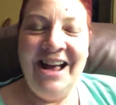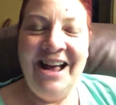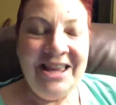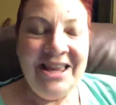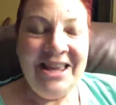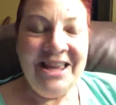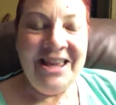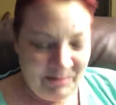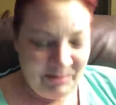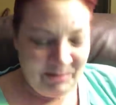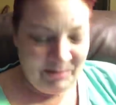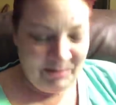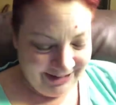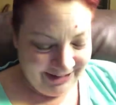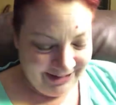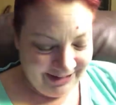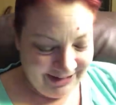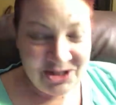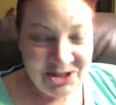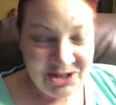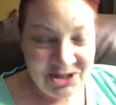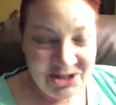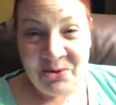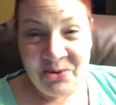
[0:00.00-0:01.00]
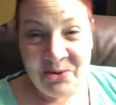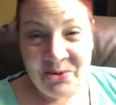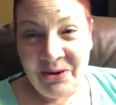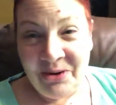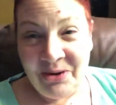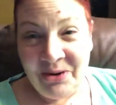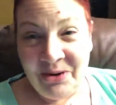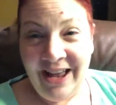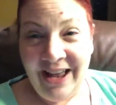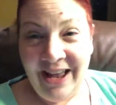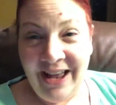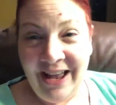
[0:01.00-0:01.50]
yeah, but at least you
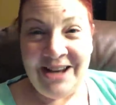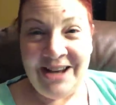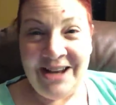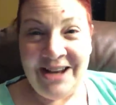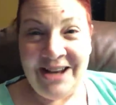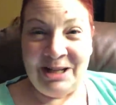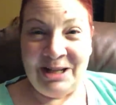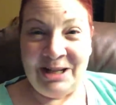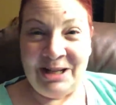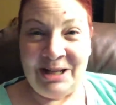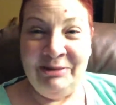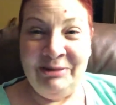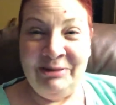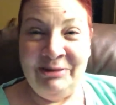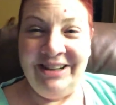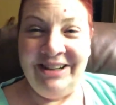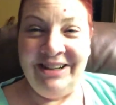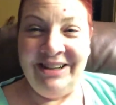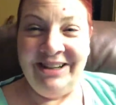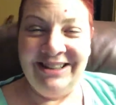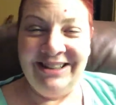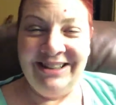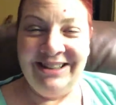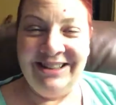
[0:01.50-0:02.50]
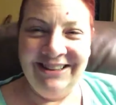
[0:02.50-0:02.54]
ate some of it.